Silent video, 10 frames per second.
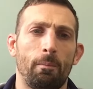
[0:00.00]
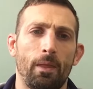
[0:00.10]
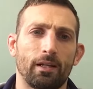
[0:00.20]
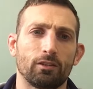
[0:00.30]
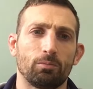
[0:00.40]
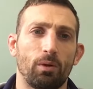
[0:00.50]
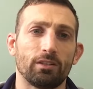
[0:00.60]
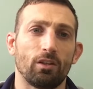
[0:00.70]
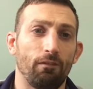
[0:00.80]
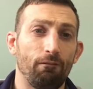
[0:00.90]

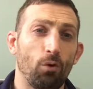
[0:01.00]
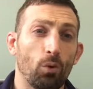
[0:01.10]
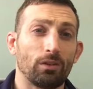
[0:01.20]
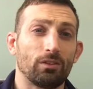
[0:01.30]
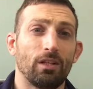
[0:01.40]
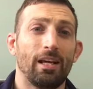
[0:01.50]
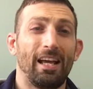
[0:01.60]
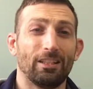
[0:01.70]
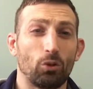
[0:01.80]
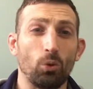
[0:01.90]
express a force
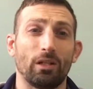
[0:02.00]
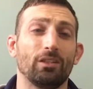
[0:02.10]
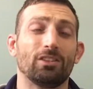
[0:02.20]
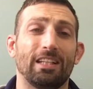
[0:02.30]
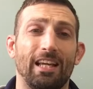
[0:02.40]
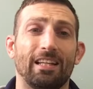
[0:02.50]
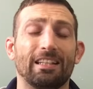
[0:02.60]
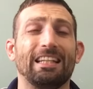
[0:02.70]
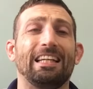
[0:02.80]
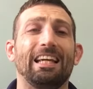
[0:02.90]
as quickly as they can to
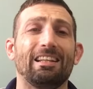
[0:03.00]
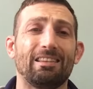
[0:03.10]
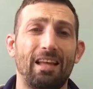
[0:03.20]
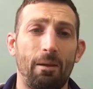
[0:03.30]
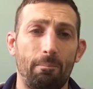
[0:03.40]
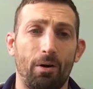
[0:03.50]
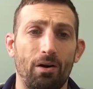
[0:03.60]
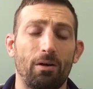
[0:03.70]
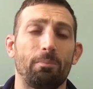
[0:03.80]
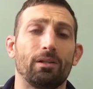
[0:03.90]
get that
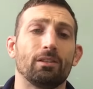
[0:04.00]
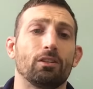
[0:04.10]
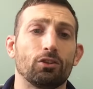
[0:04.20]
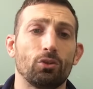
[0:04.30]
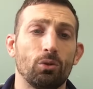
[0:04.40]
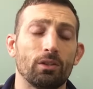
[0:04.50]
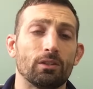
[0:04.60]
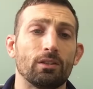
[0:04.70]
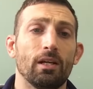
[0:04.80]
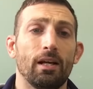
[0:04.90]
bar up onto their
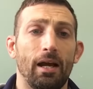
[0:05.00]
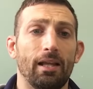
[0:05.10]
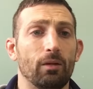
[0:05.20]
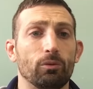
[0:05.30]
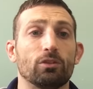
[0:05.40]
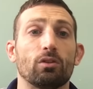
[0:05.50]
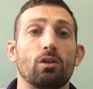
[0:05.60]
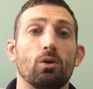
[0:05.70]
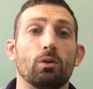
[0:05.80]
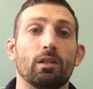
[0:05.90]
shoulders, and then we
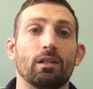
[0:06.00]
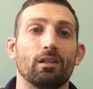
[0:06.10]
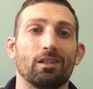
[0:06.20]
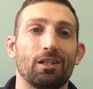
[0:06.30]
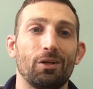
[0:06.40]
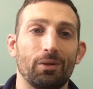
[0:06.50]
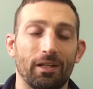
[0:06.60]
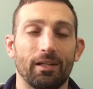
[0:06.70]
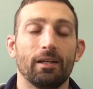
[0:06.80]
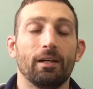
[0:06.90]
slowly load it,